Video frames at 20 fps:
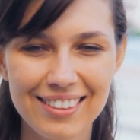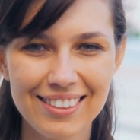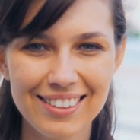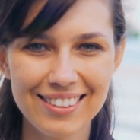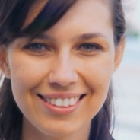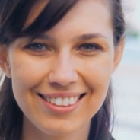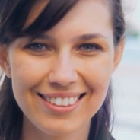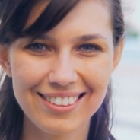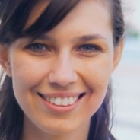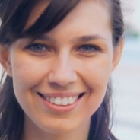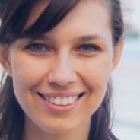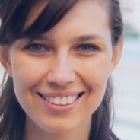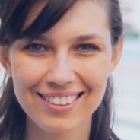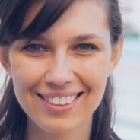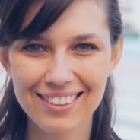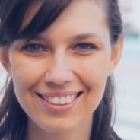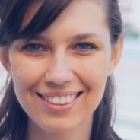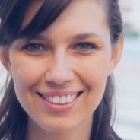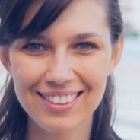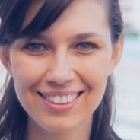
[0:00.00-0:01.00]
Who doesn't
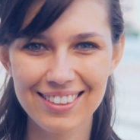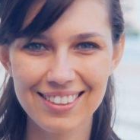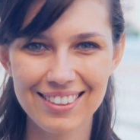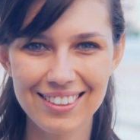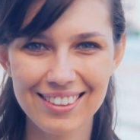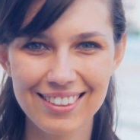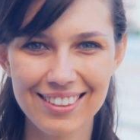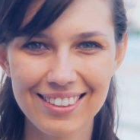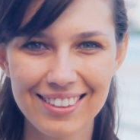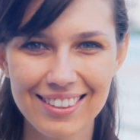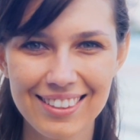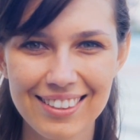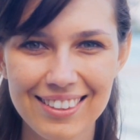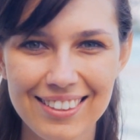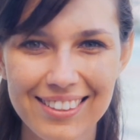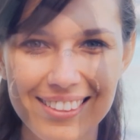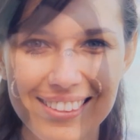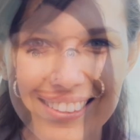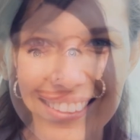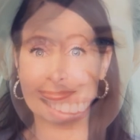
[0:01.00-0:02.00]
want to feel
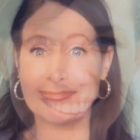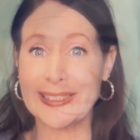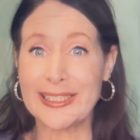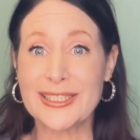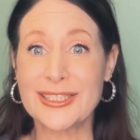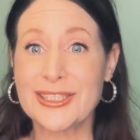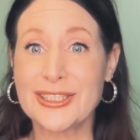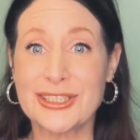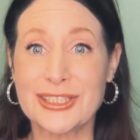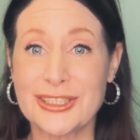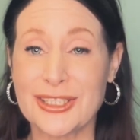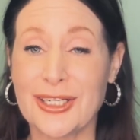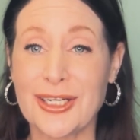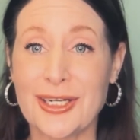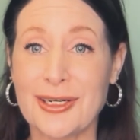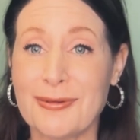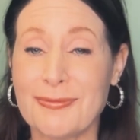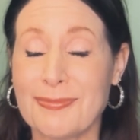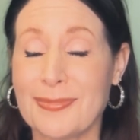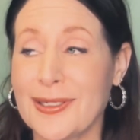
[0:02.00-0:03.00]
more mentally
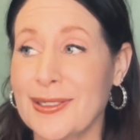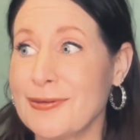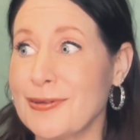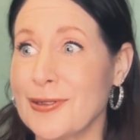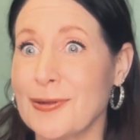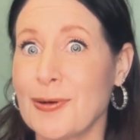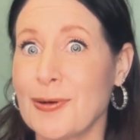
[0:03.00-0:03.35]
sharp and